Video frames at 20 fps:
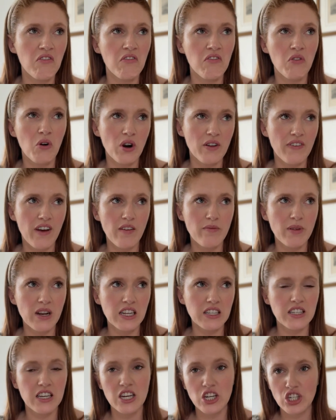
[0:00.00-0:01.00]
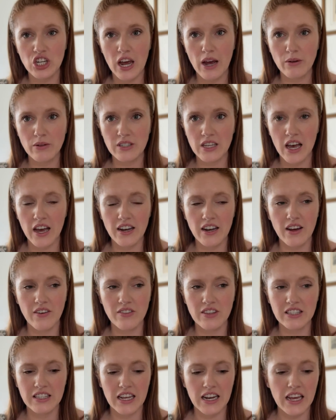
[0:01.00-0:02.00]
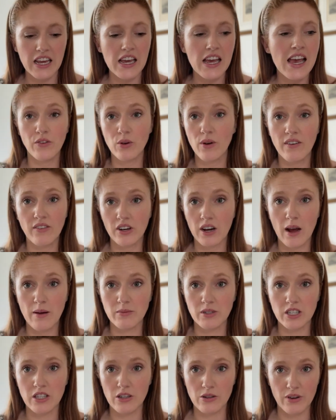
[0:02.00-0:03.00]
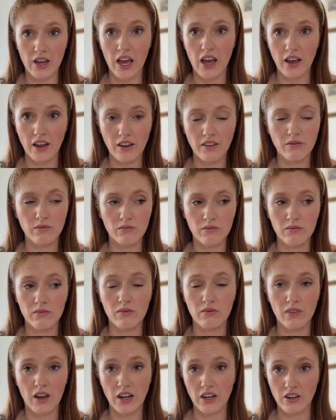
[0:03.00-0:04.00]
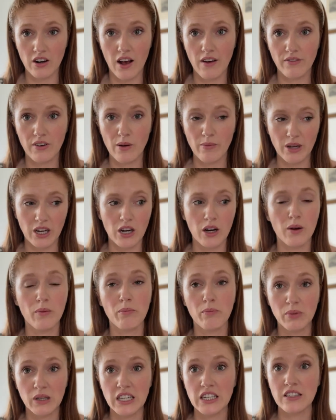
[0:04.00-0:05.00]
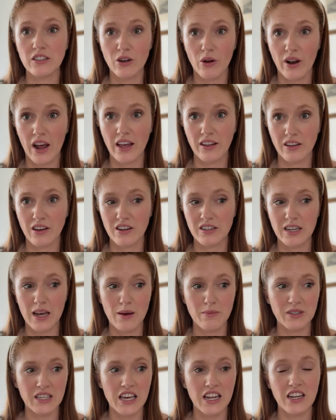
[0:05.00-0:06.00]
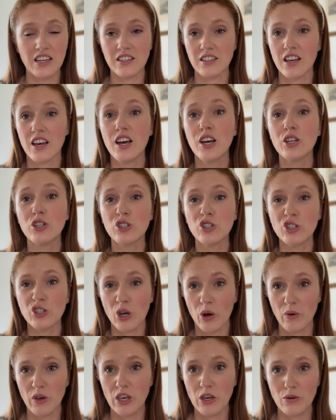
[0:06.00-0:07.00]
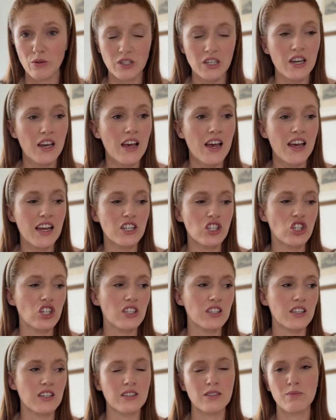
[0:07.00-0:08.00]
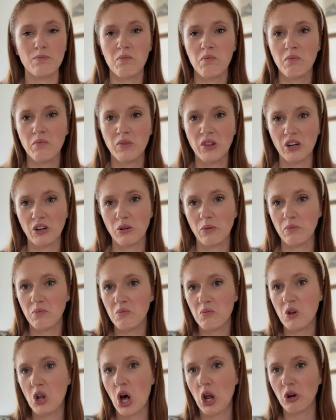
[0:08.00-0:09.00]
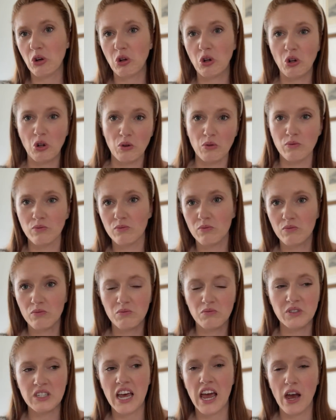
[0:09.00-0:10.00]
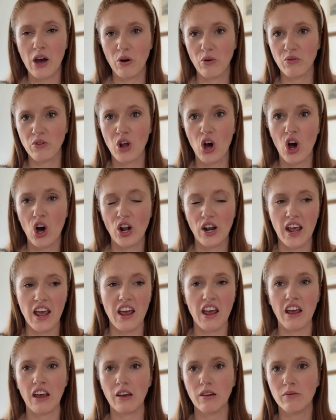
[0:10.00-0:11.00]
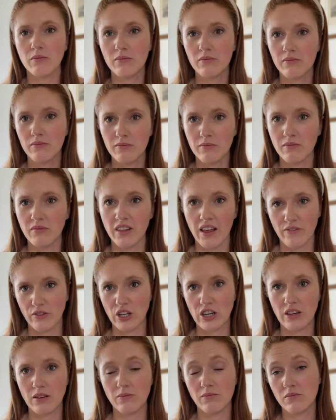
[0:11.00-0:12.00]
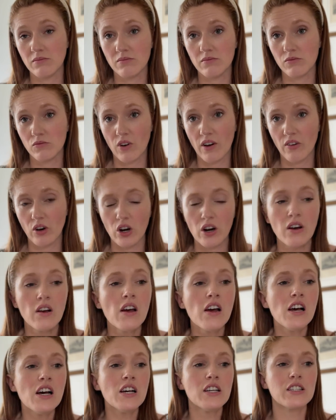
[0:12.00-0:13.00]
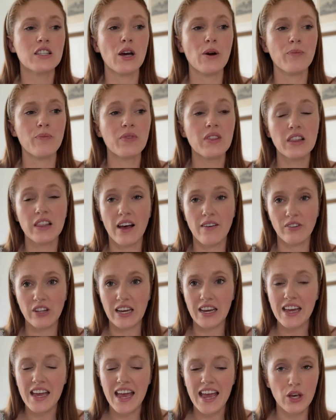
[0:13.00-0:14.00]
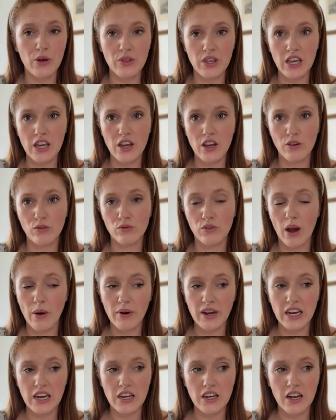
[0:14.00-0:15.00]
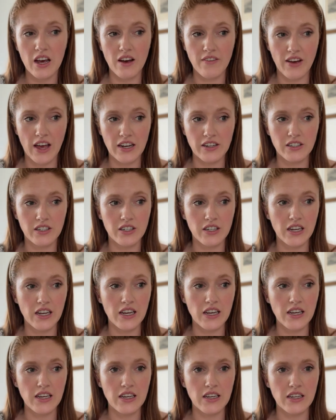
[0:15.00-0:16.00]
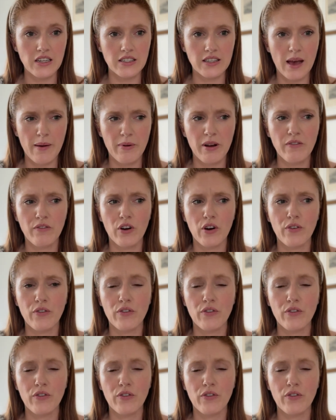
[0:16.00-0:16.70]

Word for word: 45 minutes-ish outside of the city. If you ever come to the UK and you're not from here, please go to Henley-on-Thames. It is so cute. It's just this little nautical town on a lovely river. So lovely. So the rowing event is happening for a